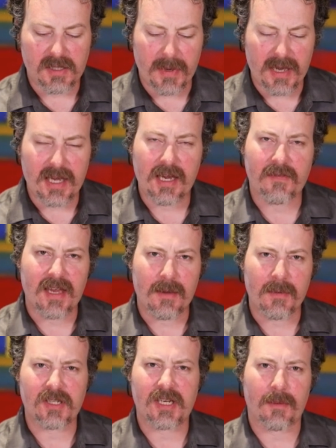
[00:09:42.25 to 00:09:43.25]
Speaking of the
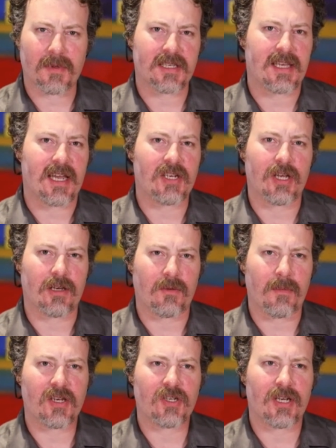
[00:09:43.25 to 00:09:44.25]
image stabilization, you
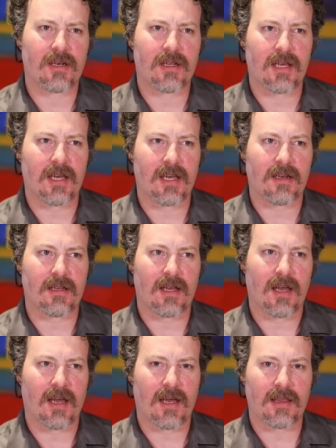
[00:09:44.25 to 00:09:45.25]
mentioned that
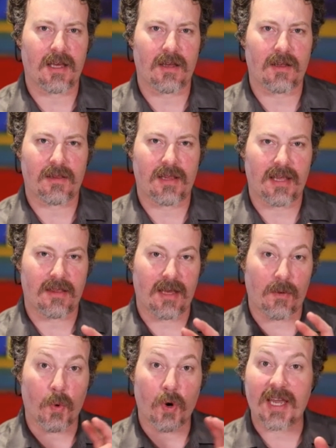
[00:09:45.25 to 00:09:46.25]
they
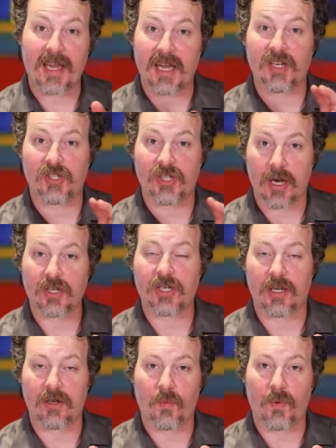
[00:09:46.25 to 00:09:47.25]
work in
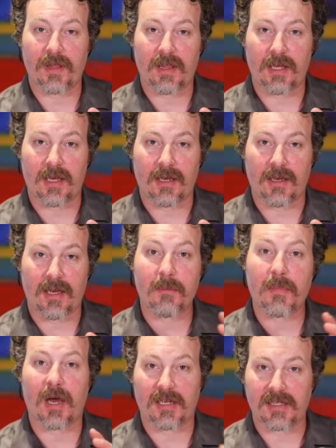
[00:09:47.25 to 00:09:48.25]
conjunction with the
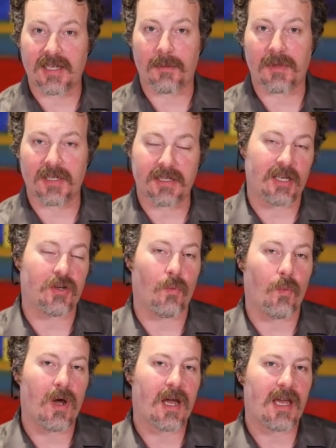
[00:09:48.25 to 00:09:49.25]
in-body stabilization.
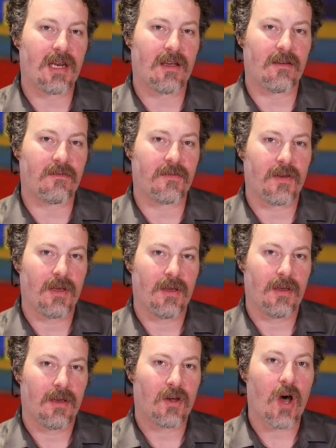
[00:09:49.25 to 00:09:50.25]
What kind of
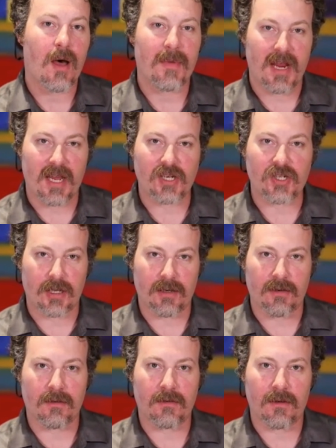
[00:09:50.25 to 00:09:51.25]

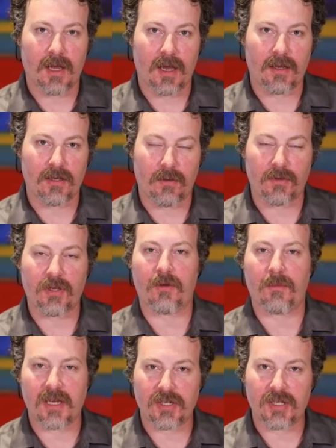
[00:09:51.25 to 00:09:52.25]
combination? You
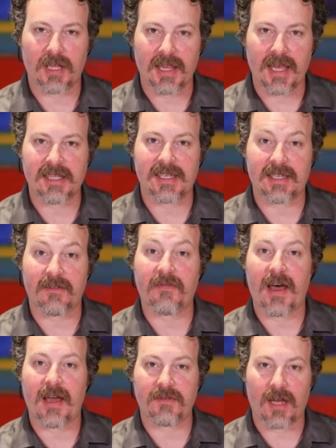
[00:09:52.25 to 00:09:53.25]
mentioned the lens is a
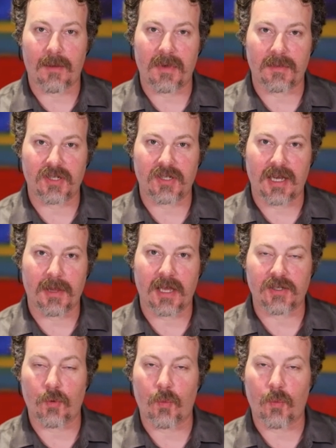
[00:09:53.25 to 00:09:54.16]
5-stop image stabilizer.